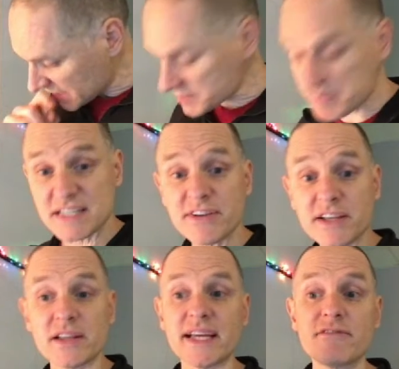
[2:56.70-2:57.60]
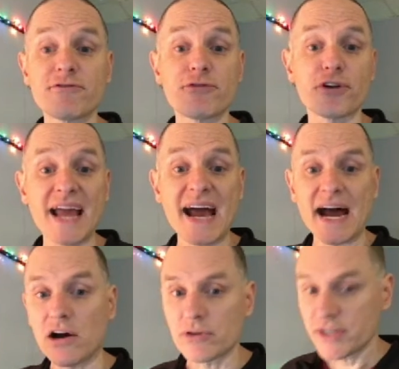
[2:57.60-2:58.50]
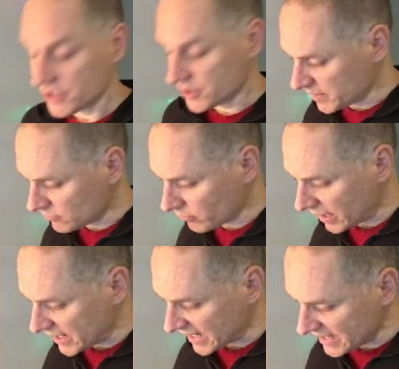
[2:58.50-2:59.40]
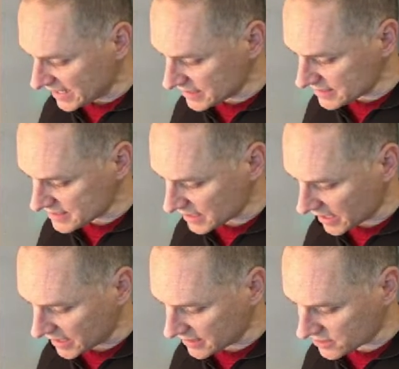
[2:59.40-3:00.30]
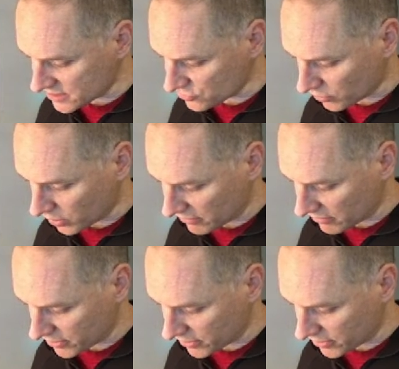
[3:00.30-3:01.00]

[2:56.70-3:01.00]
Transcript: Specifically, for now, you'll be writing inside this draw